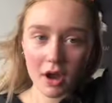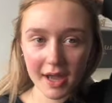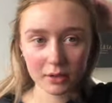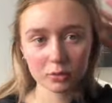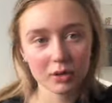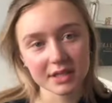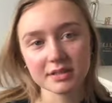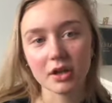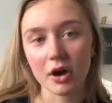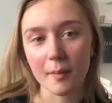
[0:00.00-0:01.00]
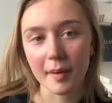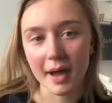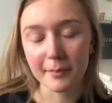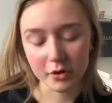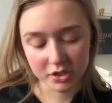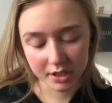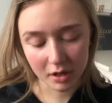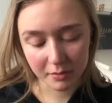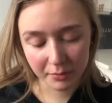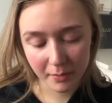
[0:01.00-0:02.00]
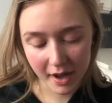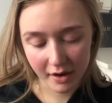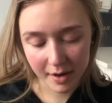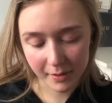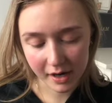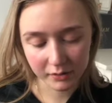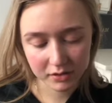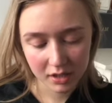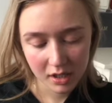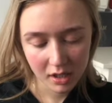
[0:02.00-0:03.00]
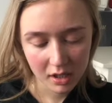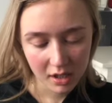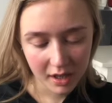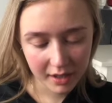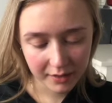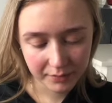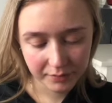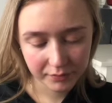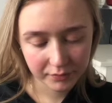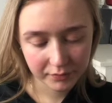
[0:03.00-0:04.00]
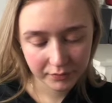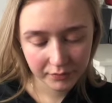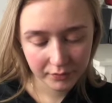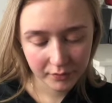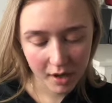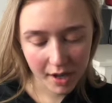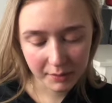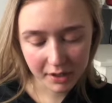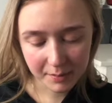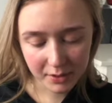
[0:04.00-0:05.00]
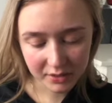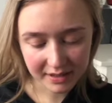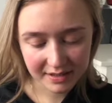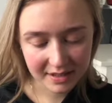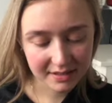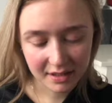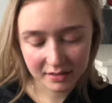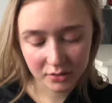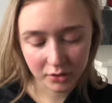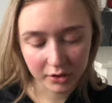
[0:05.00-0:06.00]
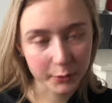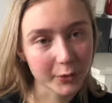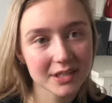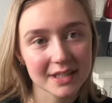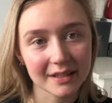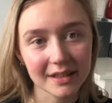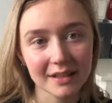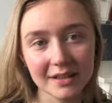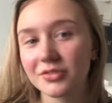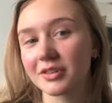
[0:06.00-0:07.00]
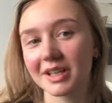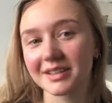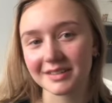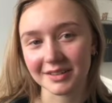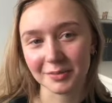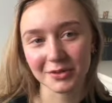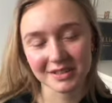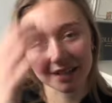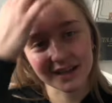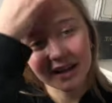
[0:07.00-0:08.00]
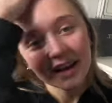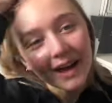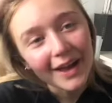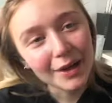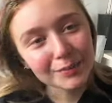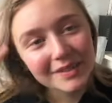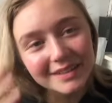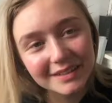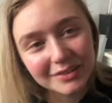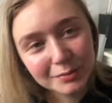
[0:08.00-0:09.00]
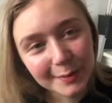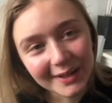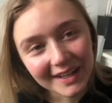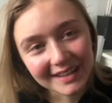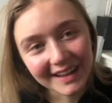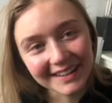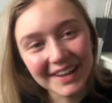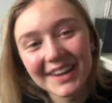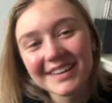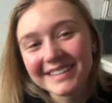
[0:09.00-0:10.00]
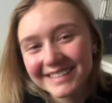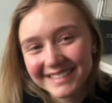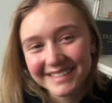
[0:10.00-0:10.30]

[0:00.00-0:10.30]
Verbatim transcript: I always start by brushing up with my eyebrows. Um, I'm going to be honest, this does not look pretty. This really doesn't look pretty. Um, this is a spoolie that I use.